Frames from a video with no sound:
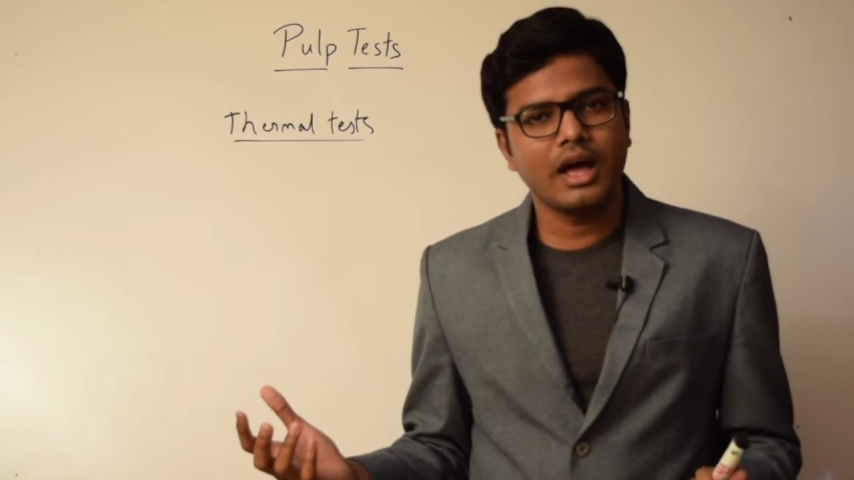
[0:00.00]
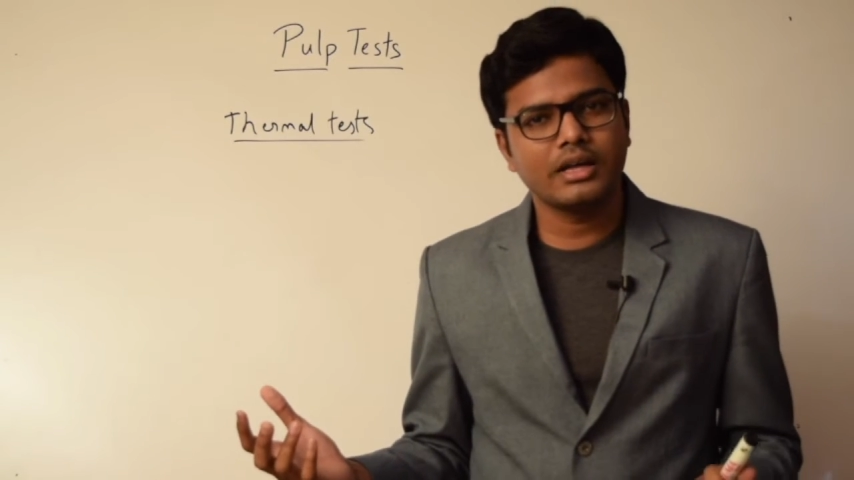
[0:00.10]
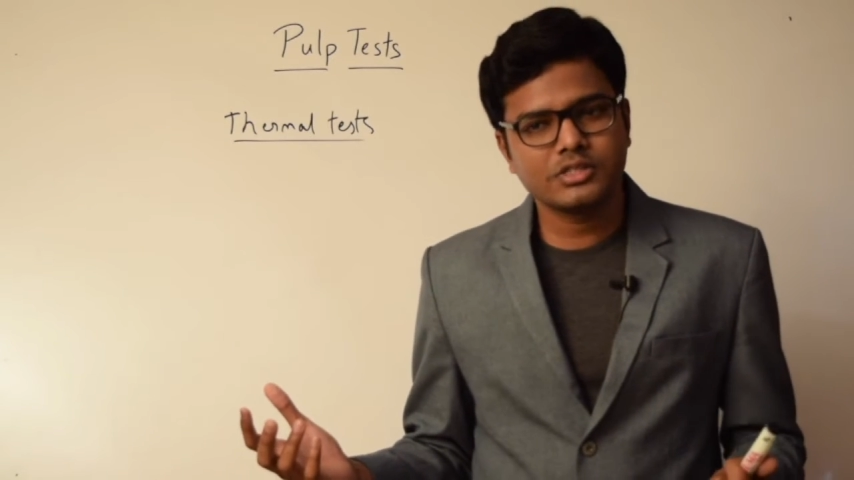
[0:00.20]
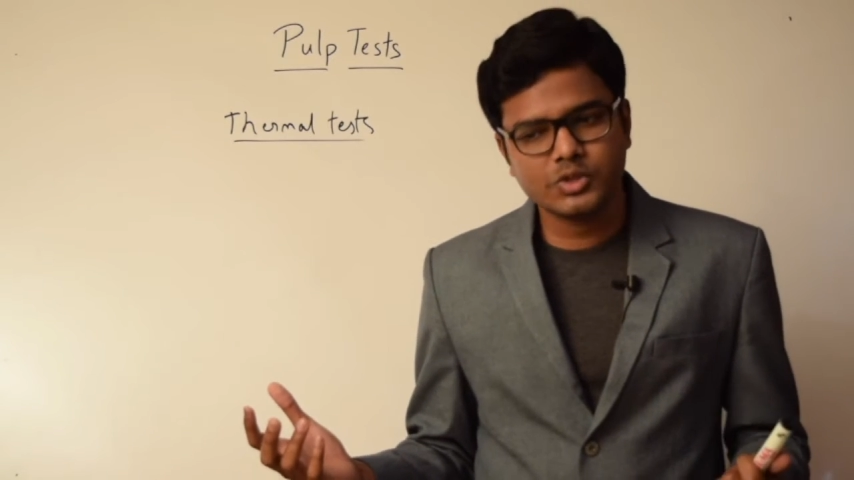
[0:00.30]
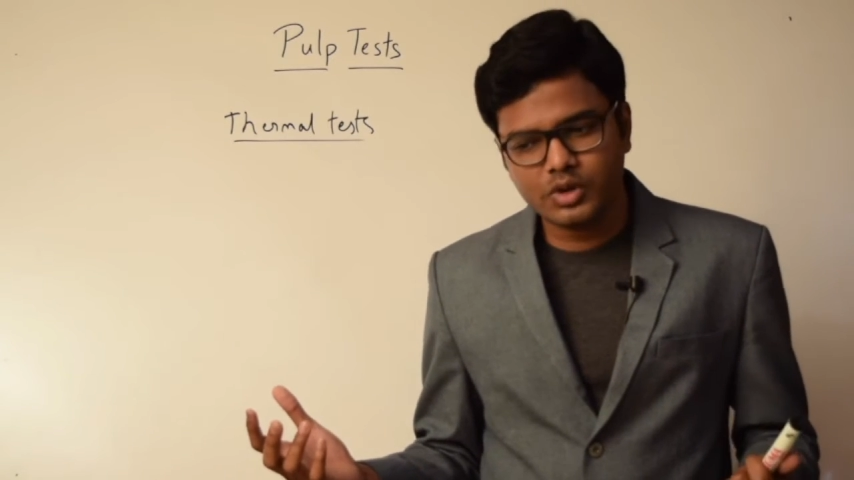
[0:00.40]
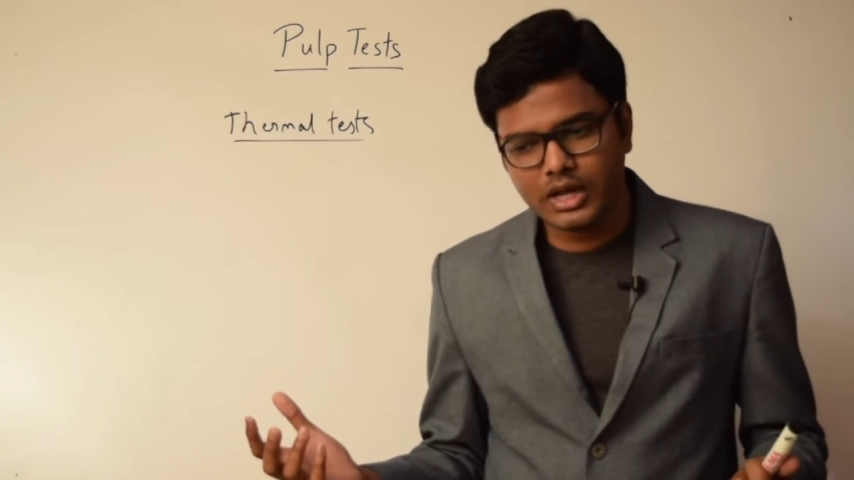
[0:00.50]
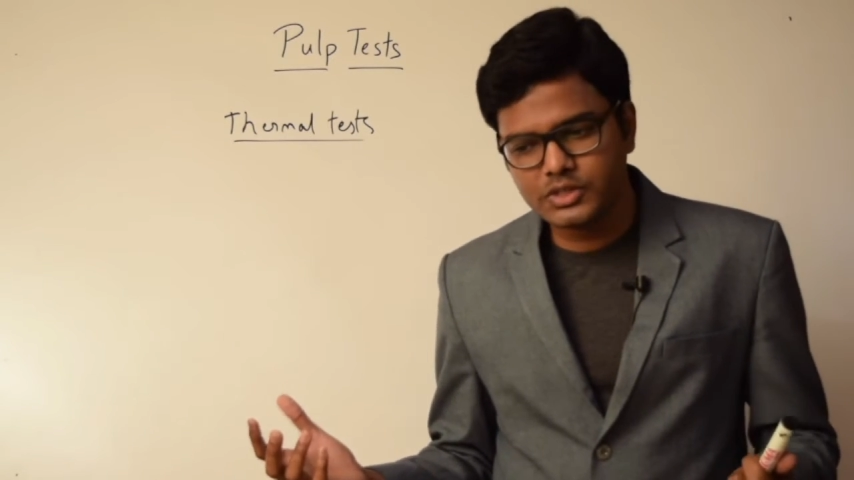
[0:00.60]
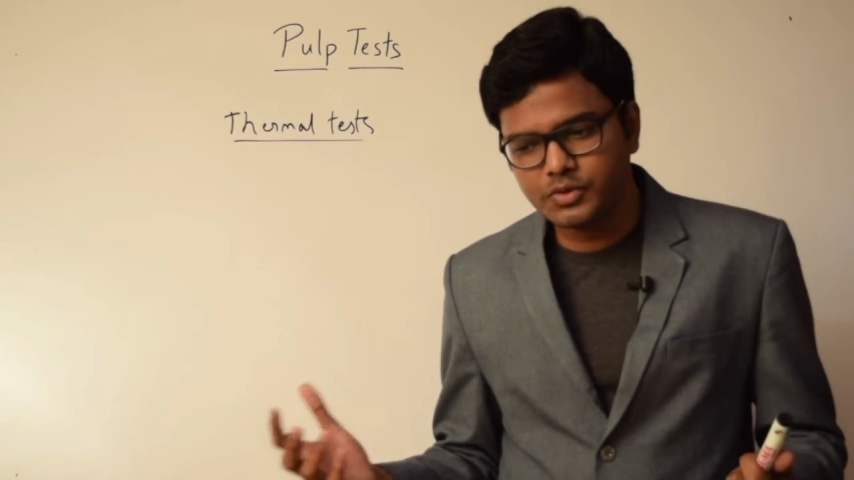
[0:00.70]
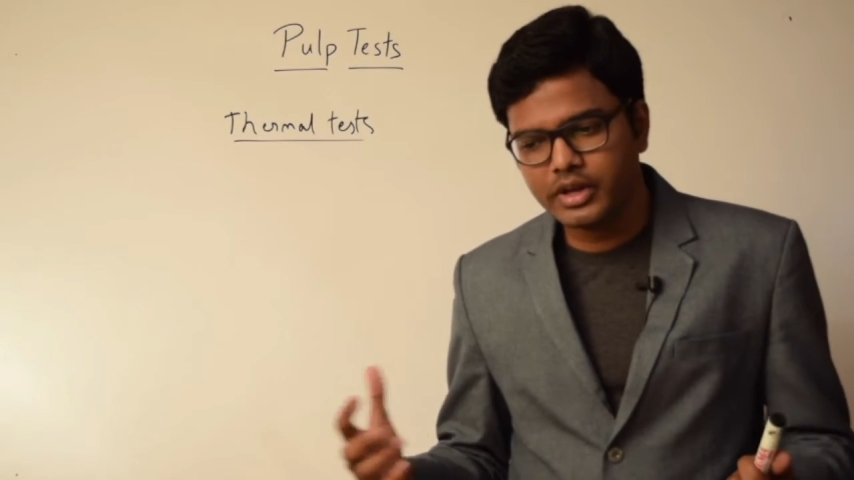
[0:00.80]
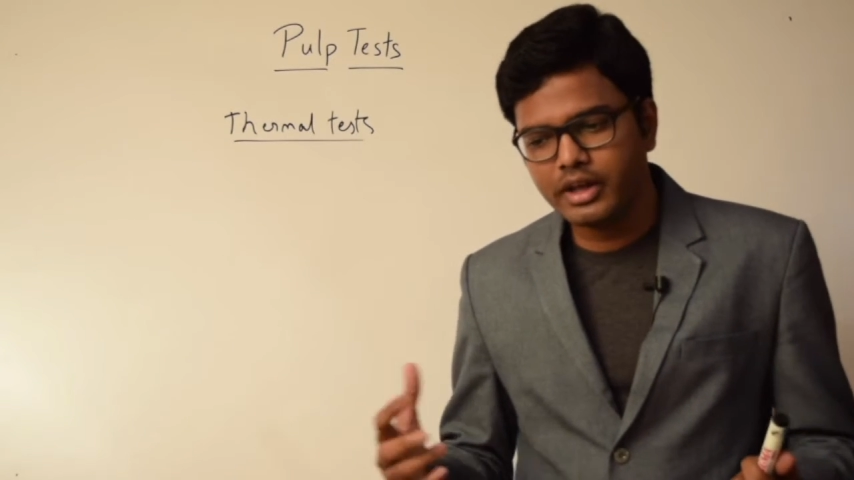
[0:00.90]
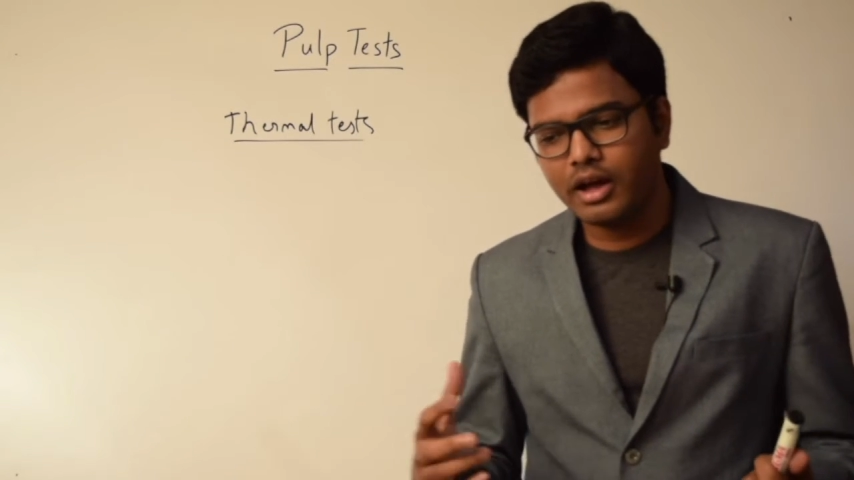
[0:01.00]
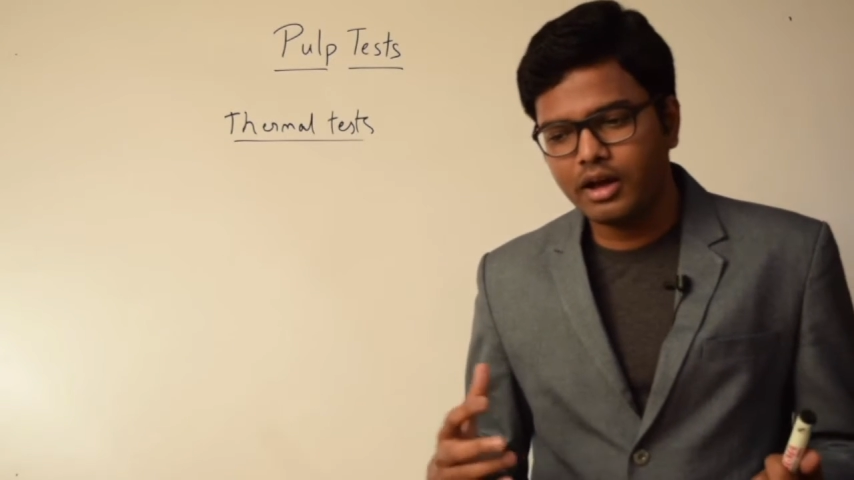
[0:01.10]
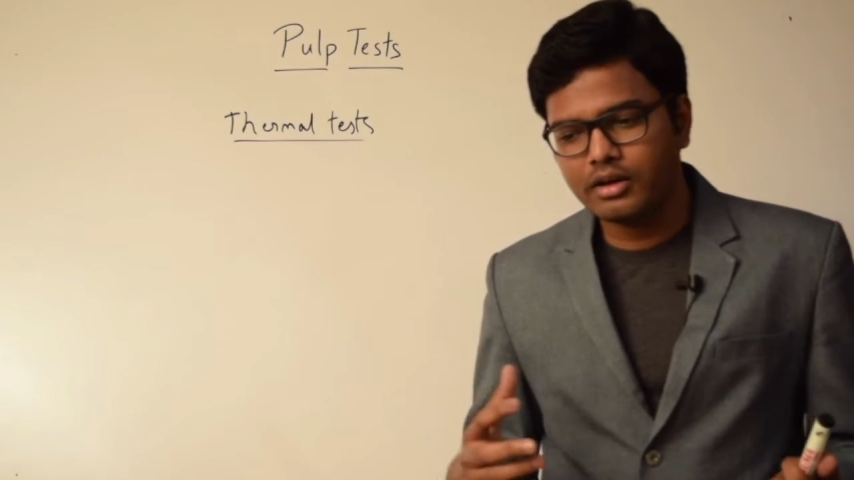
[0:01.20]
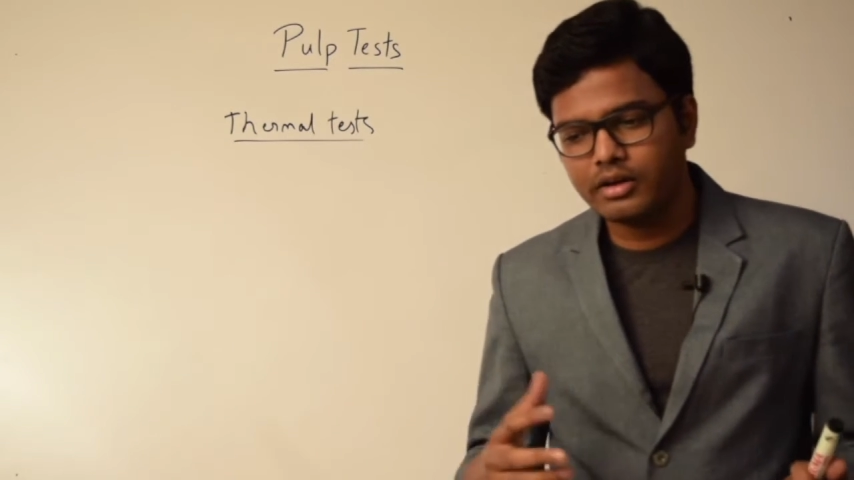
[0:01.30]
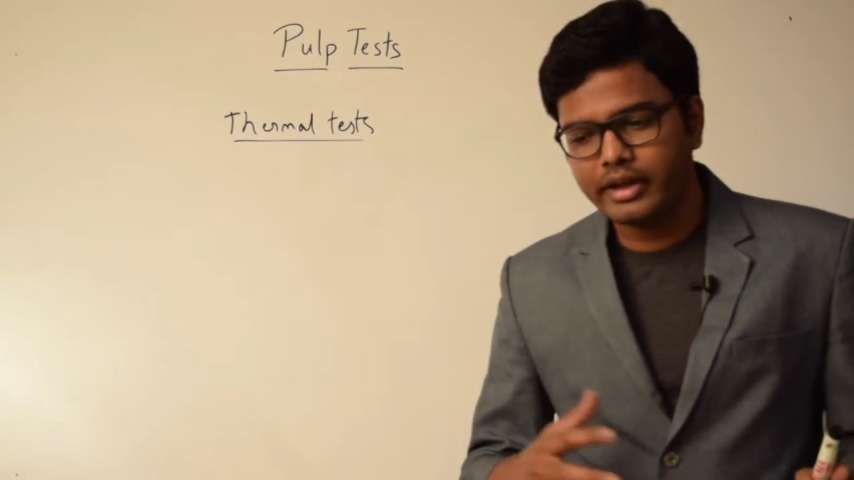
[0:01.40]
as soon as we
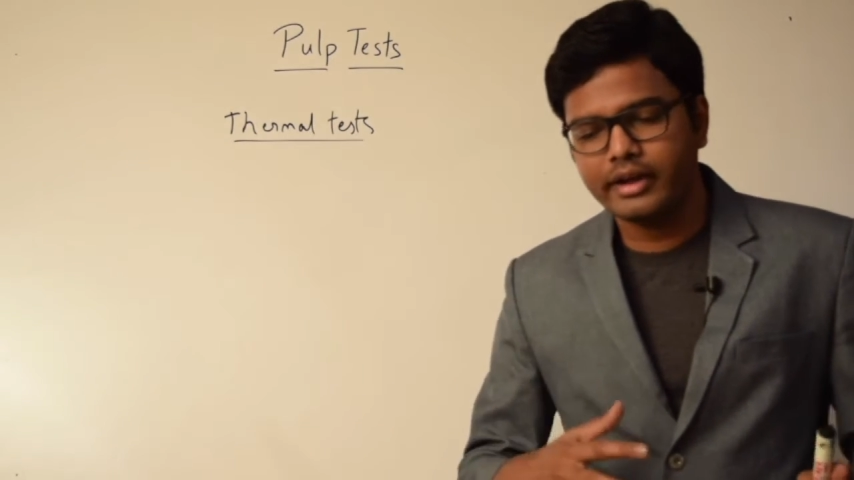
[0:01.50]
uh,